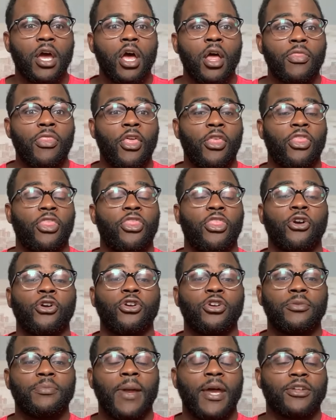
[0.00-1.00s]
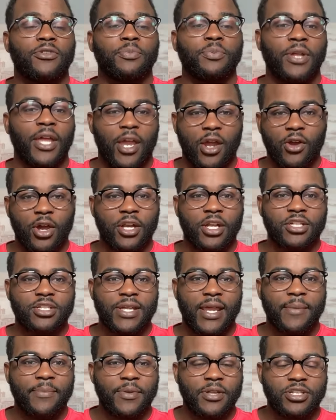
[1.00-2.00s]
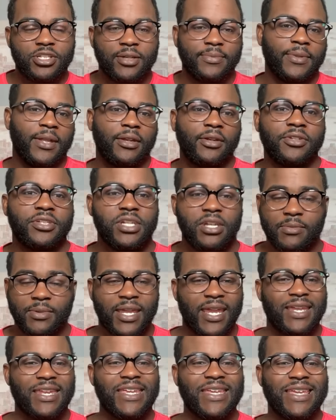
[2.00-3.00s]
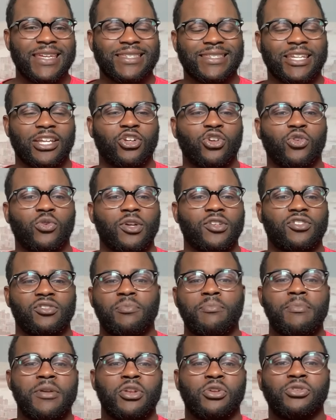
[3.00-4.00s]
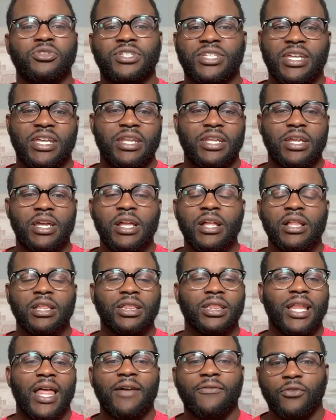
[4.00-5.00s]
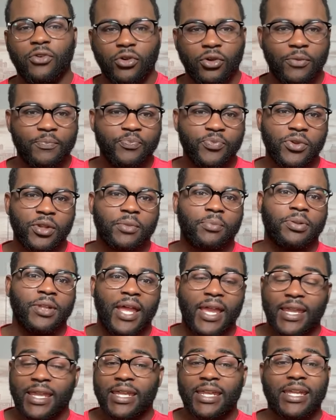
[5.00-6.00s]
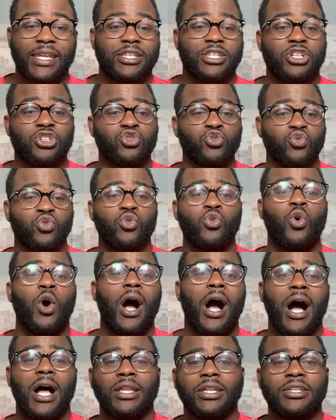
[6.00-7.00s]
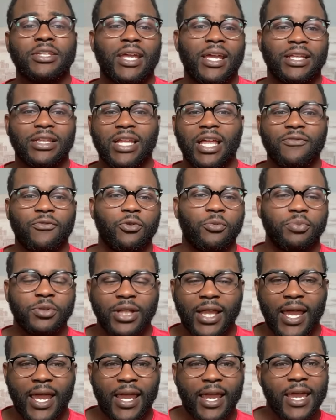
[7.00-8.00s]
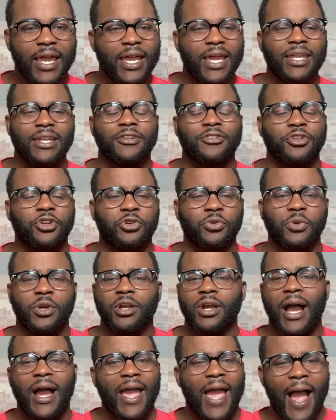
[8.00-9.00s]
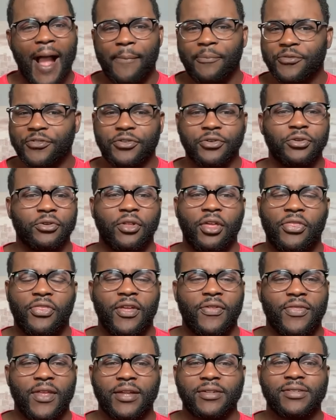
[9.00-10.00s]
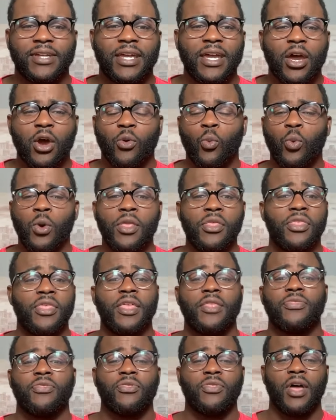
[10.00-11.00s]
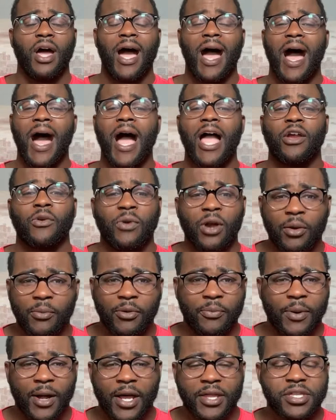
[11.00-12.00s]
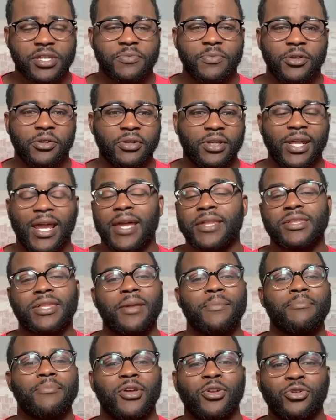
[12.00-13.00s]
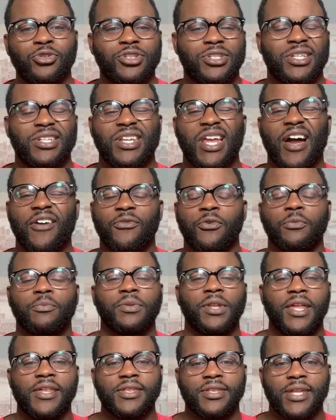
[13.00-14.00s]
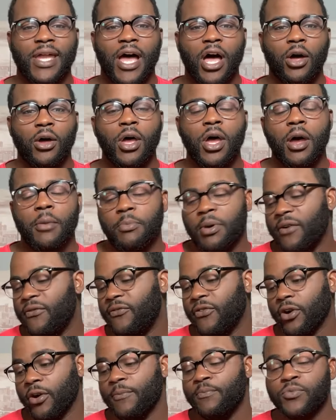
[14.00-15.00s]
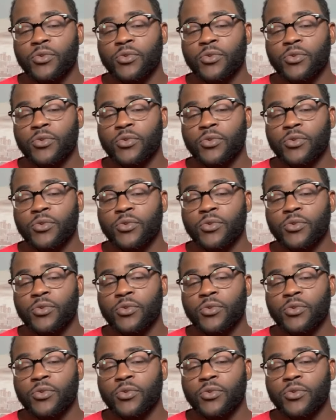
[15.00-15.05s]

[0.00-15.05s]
the 3rd best player on a championship level team. Can he get to Chris Middleton level play? Can he get to Drew Holiday level play in his career? I absolutely think that's within the high realm of possibility. I say Middleton not for play style, but for